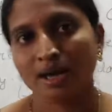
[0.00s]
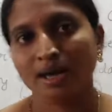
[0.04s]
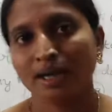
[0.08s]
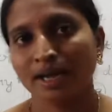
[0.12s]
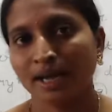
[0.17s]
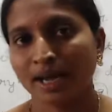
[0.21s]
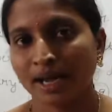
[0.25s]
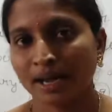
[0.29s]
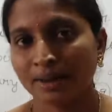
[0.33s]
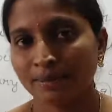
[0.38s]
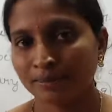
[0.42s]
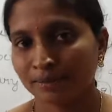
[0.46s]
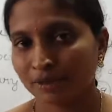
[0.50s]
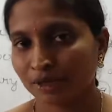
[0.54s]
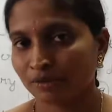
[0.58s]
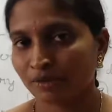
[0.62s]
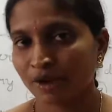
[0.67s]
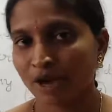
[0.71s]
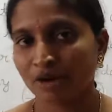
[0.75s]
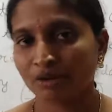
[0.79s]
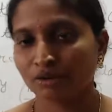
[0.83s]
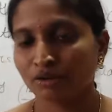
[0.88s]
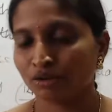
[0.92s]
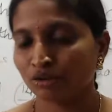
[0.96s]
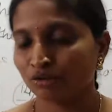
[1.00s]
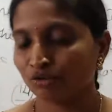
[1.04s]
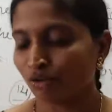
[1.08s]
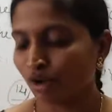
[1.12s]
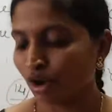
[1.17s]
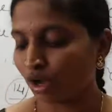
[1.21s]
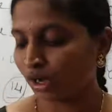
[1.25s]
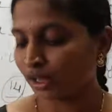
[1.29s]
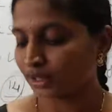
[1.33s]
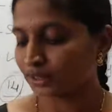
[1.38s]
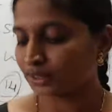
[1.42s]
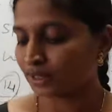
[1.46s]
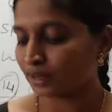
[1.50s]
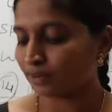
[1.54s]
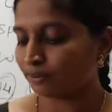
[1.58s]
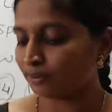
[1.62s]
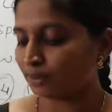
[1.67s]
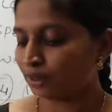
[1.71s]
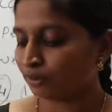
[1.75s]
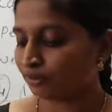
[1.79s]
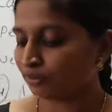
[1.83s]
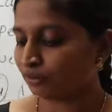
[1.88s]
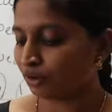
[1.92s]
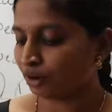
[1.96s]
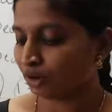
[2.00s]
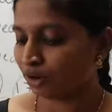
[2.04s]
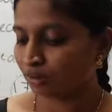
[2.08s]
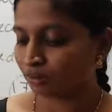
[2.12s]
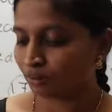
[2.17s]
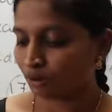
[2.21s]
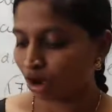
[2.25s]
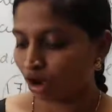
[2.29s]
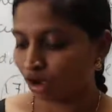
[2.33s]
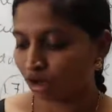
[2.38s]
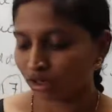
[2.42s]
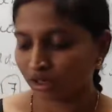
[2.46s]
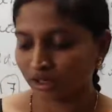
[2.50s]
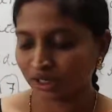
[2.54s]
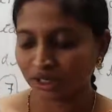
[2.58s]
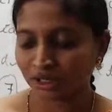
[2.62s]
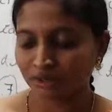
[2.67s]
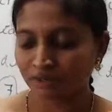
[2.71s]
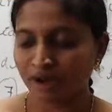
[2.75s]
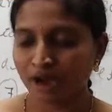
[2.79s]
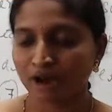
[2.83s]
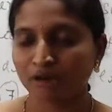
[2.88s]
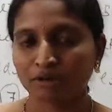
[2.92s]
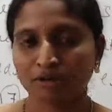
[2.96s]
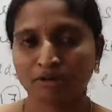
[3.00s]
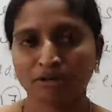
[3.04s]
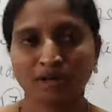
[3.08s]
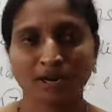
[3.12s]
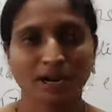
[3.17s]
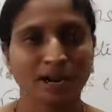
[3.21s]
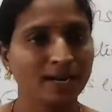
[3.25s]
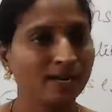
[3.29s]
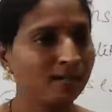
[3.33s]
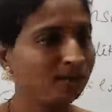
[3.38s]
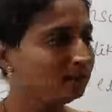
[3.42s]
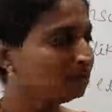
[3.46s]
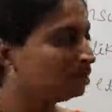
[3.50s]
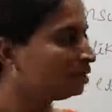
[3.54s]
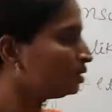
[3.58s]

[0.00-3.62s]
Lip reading: AM you have to, for example, for morning you have to write